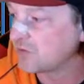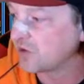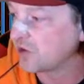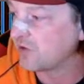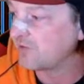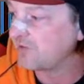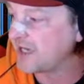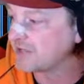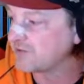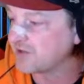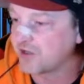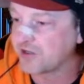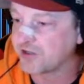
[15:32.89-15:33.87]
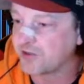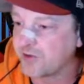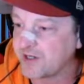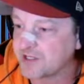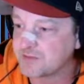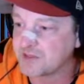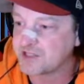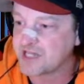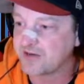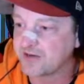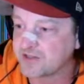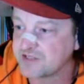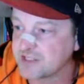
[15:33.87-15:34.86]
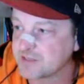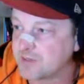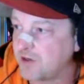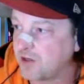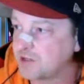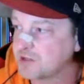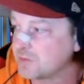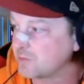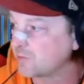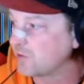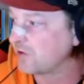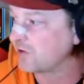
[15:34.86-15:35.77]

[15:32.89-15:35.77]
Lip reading: want her going fast with 100 crit and as much accuracy as possible. Royal